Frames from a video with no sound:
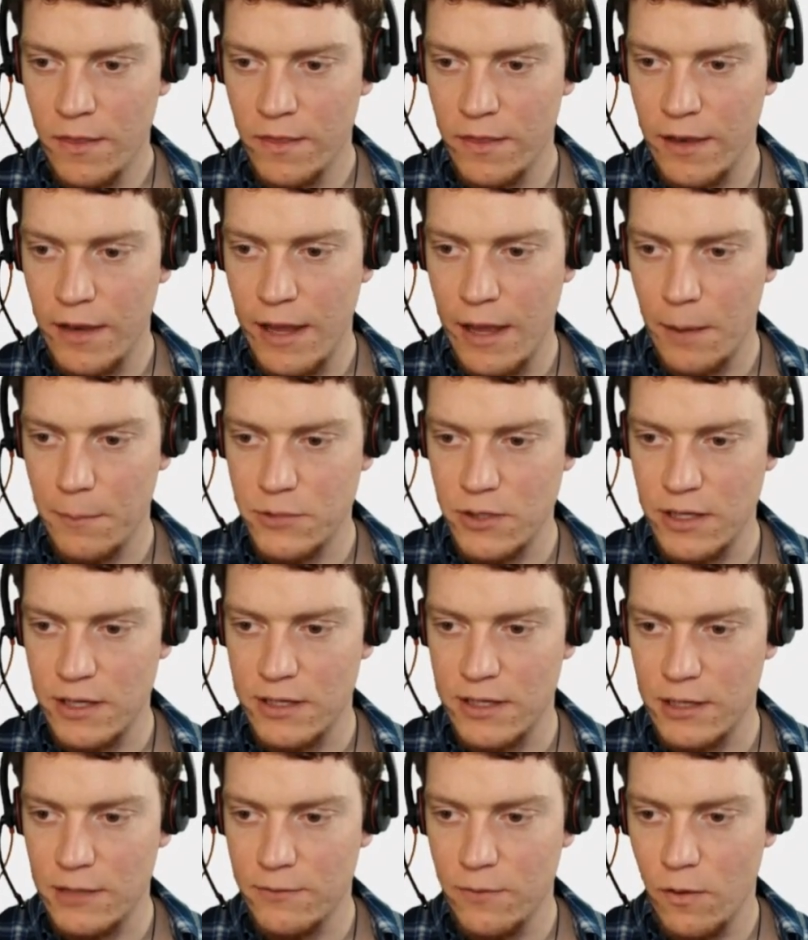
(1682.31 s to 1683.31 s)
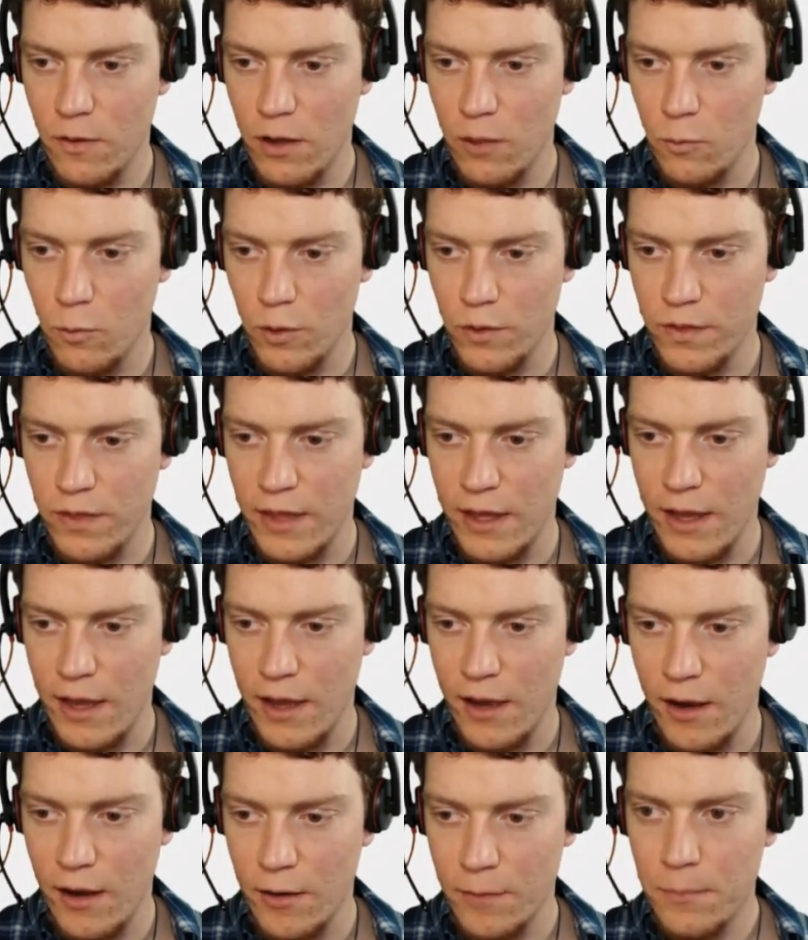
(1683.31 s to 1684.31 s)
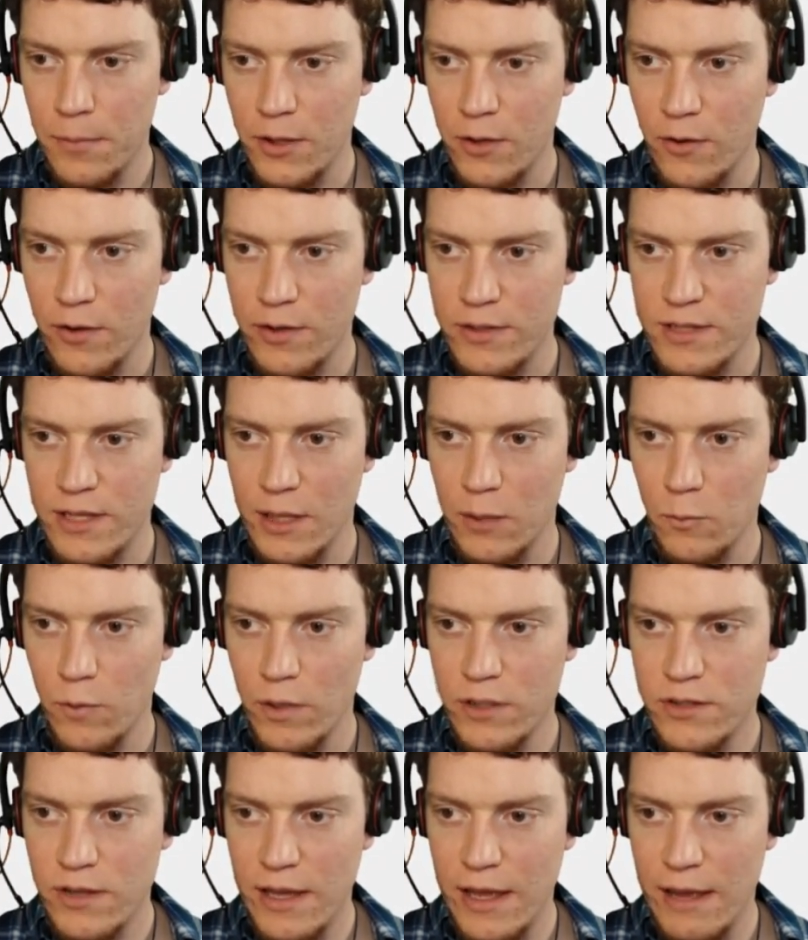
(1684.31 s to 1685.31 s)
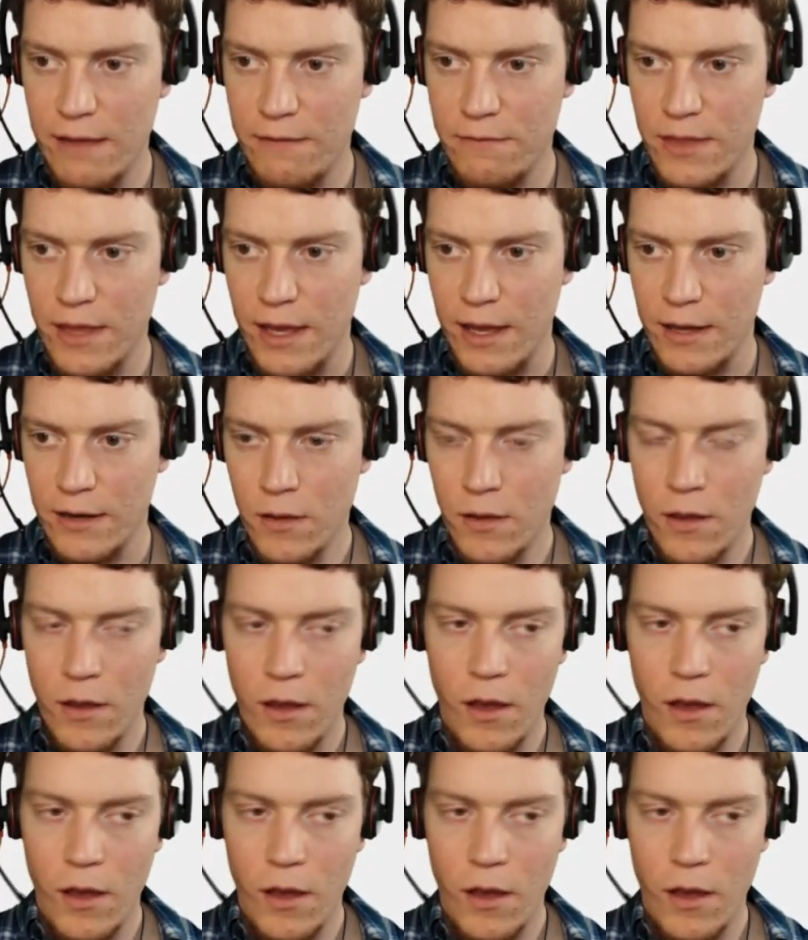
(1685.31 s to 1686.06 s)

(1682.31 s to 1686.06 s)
that helps identify what they are, because then once I have that,